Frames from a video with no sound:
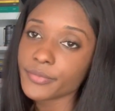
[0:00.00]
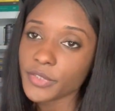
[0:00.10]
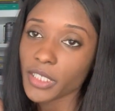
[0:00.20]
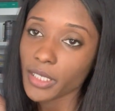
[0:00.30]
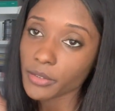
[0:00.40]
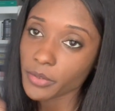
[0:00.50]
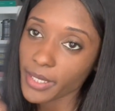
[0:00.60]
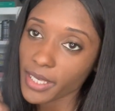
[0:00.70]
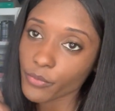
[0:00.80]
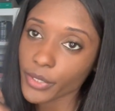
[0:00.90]
Yeah, y'all know what
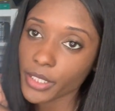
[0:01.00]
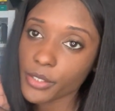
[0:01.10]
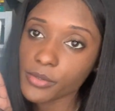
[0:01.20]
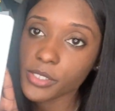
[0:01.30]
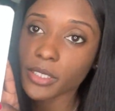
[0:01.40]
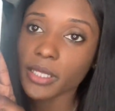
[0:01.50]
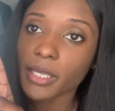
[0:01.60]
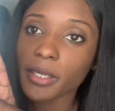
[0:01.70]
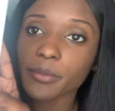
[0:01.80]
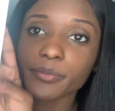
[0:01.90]
handwritten notes look
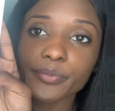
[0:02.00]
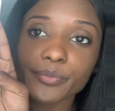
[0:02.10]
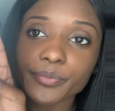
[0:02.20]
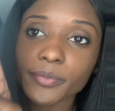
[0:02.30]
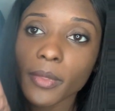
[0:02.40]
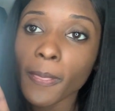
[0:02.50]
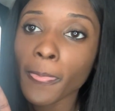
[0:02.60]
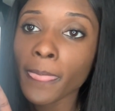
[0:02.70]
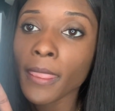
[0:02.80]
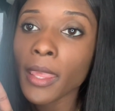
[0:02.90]
like.
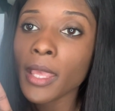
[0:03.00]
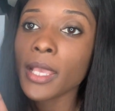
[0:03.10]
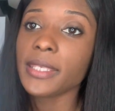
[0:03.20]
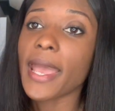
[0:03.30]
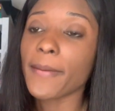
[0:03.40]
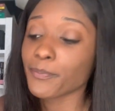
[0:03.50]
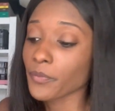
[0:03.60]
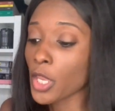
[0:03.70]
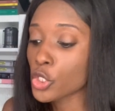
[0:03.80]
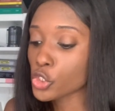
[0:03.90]
Yeah,
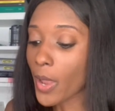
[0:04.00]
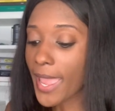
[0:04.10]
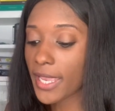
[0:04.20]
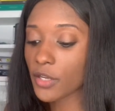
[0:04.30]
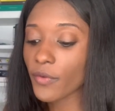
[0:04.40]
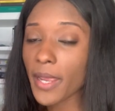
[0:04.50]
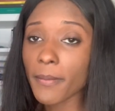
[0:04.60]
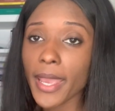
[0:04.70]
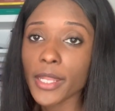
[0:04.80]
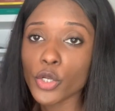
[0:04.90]
so I handwrite
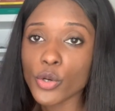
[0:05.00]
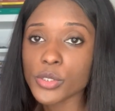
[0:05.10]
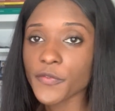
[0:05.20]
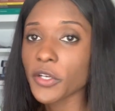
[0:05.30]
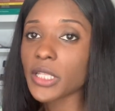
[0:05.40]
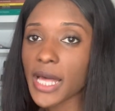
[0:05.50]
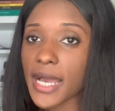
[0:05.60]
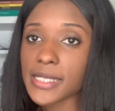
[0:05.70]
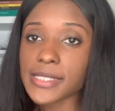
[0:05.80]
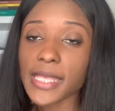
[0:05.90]
my notes for
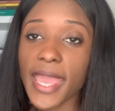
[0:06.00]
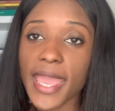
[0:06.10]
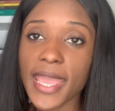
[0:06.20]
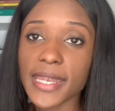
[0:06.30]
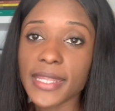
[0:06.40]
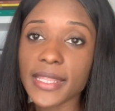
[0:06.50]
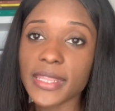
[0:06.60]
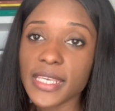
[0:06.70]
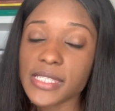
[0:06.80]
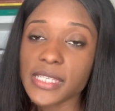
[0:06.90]
class, and
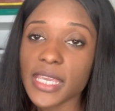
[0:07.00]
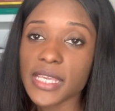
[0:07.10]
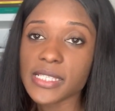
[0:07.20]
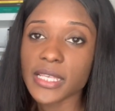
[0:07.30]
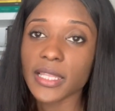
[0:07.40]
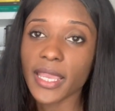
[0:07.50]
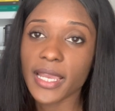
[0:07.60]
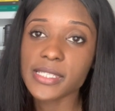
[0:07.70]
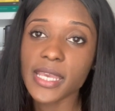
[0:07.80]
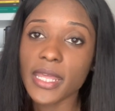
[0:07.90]
this is, like
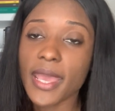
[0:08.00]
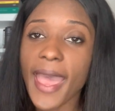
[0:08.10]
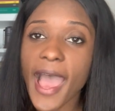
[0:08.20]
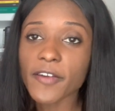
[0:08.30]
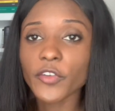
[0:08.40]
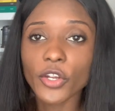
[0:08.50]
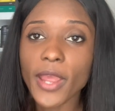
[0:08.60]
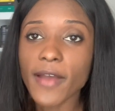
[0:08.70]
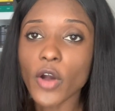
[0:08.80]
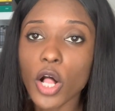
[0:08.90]
I said, after
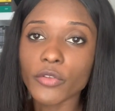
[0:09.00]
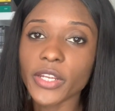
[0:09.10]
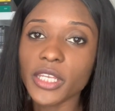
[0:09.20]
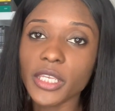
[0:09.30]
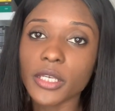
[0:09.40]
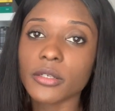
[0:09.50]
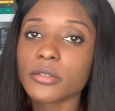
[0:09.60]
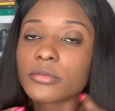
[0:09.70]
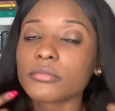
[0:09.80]
I've already.